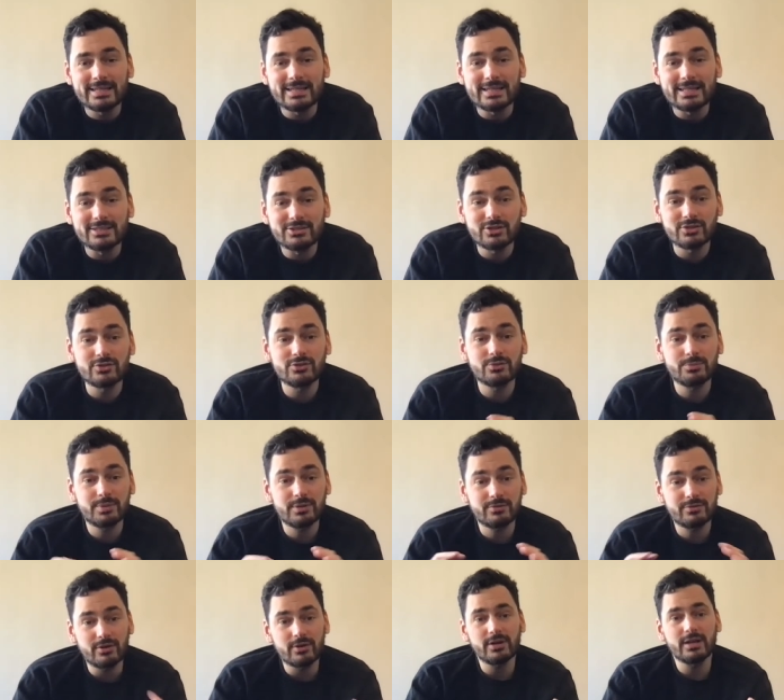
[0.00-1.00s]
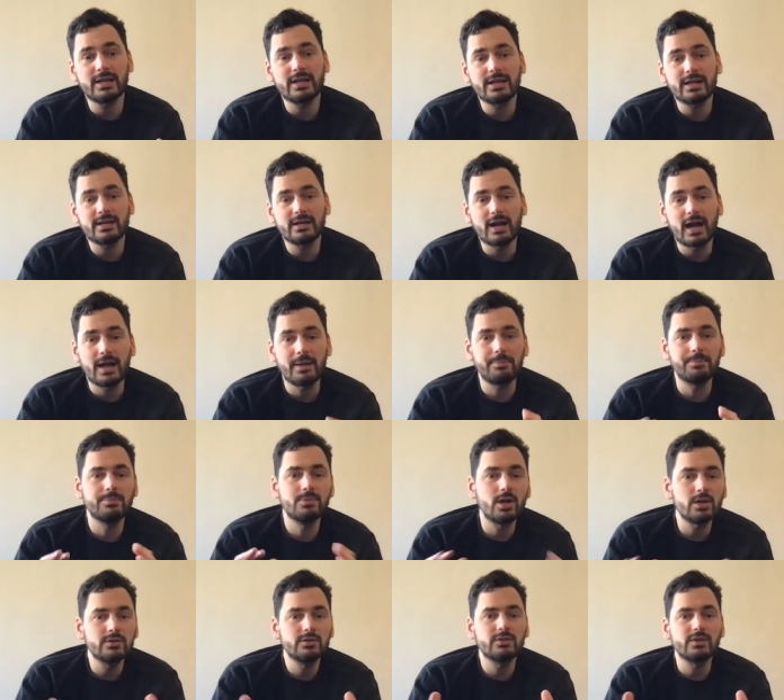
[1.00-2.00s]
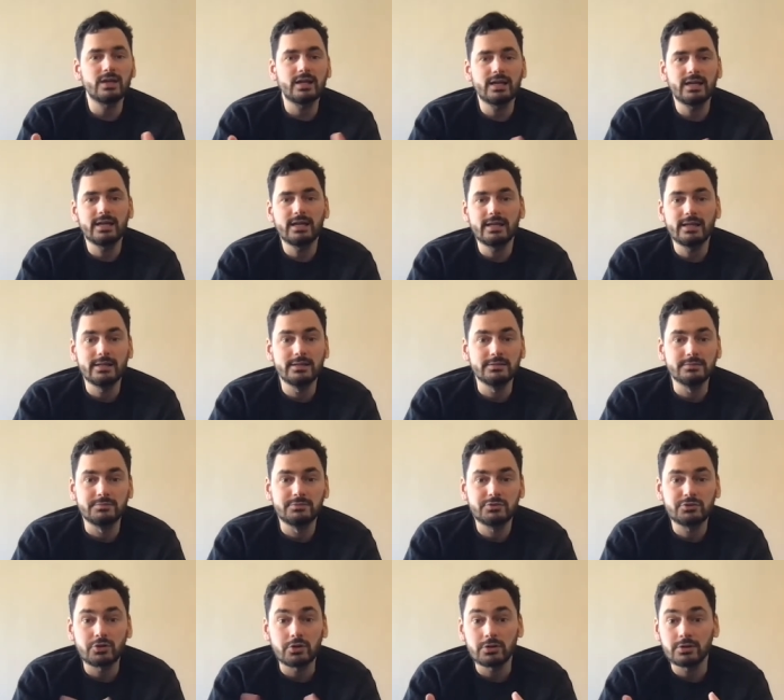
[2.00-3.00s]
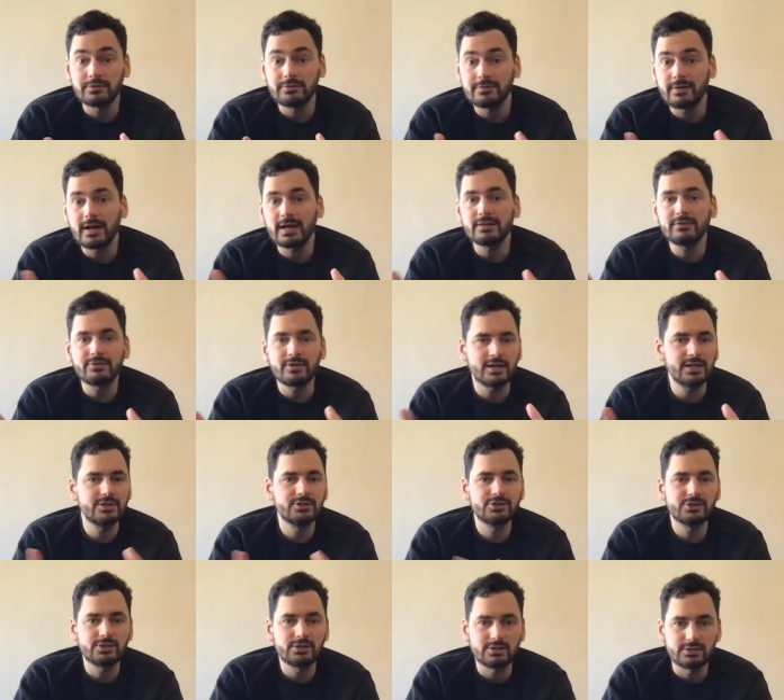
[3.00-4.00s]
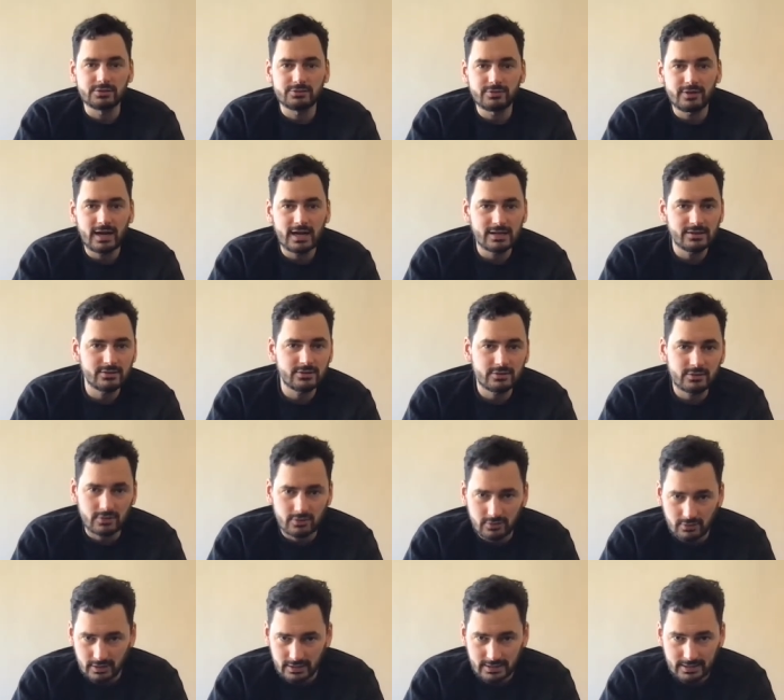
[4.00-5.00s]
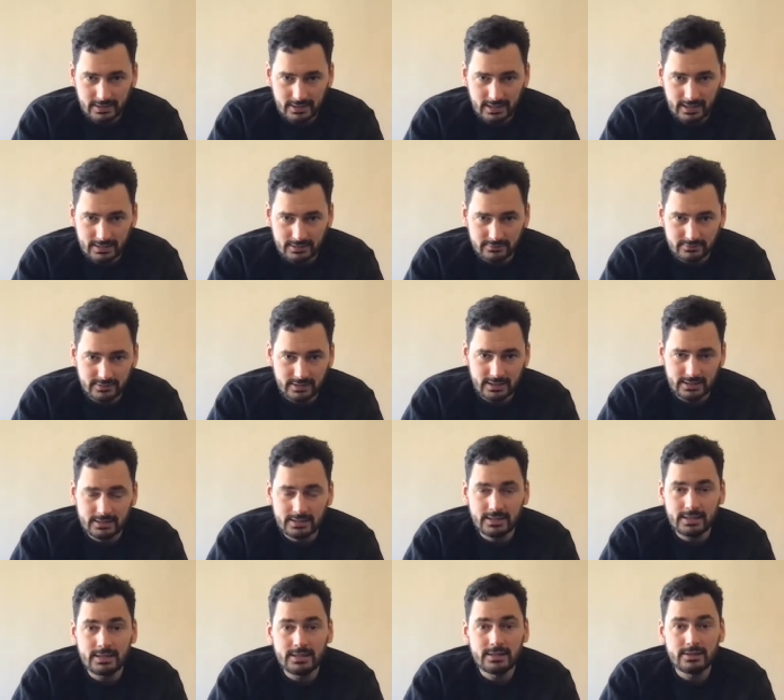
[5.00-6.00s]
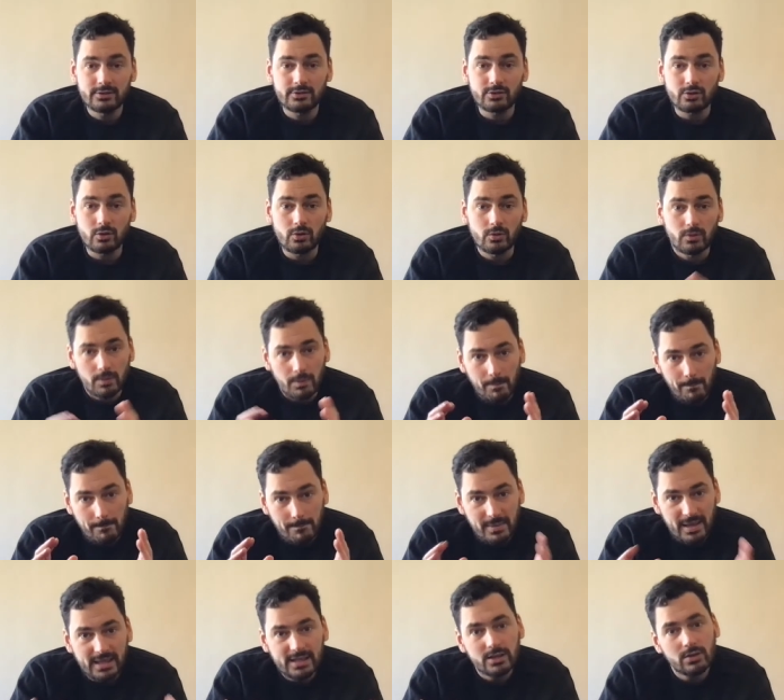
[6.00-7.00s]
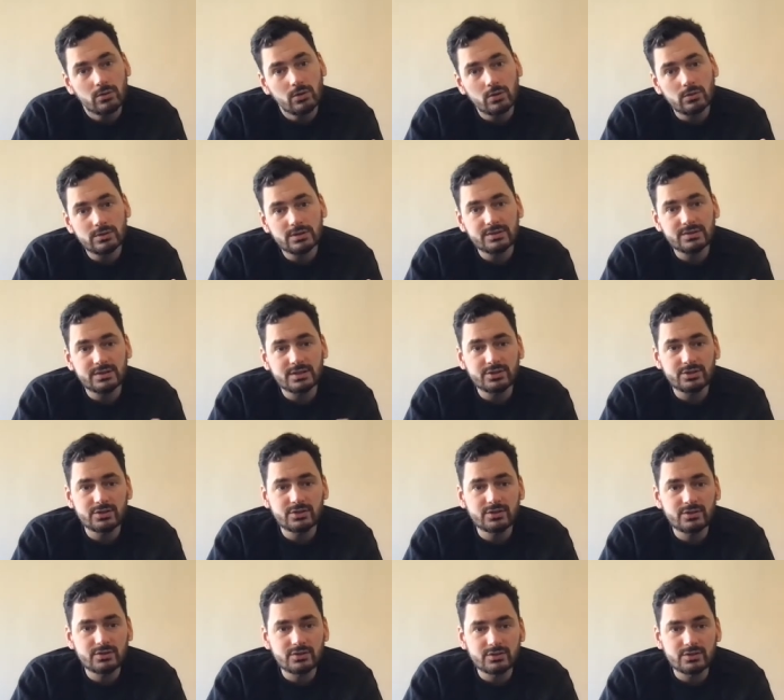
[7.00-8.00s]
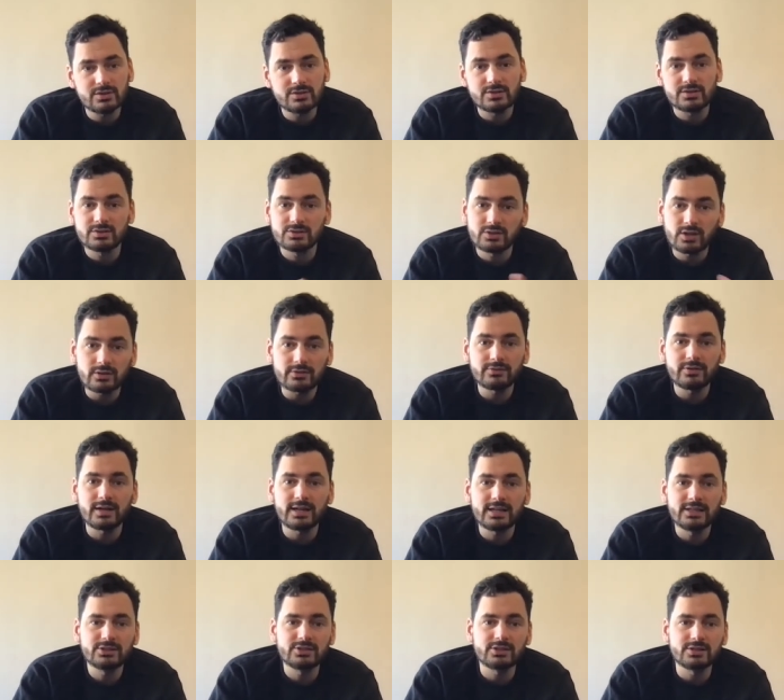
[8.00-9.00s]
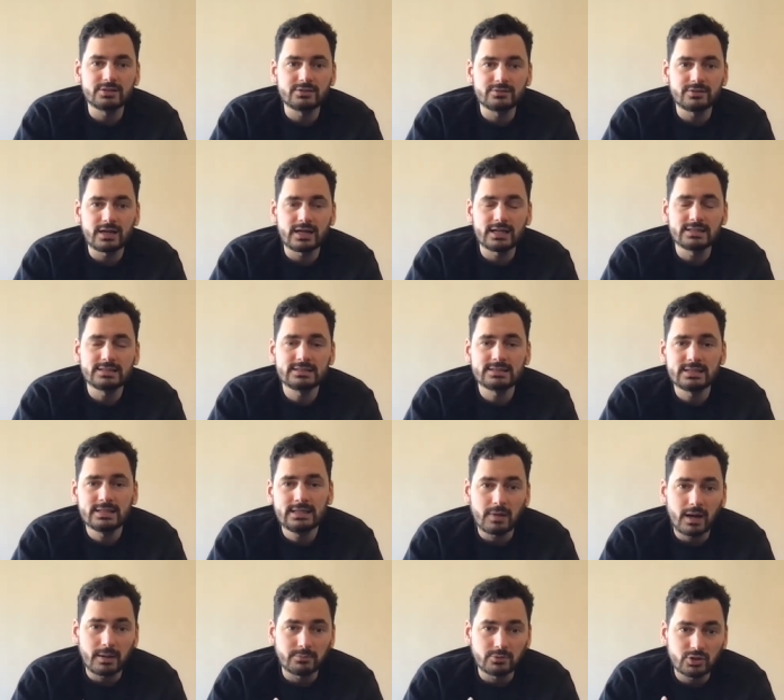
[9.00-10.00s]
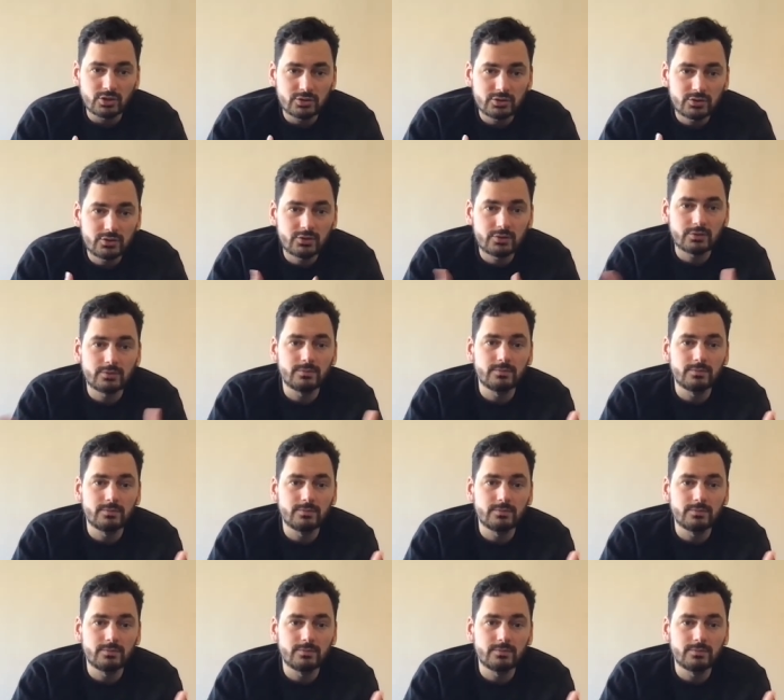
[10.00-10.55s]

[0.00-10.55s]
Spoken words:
Just to be very clear, I'm not a certified financial advisor or any kind of that. So make your own decisions. This is not financial advice. I'm just